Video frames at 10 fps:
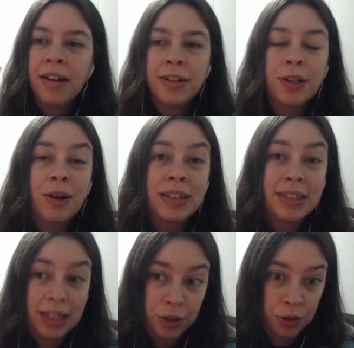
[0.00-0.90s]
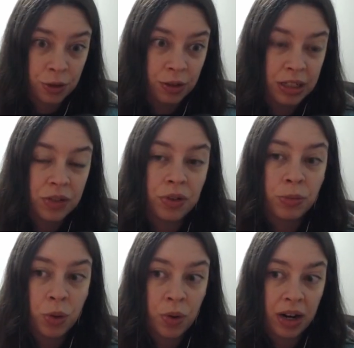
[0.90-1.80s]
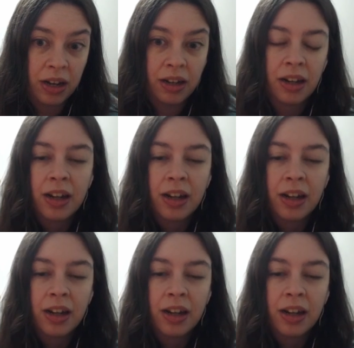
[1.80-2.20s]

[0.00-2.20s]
So Ancestral is from Korend,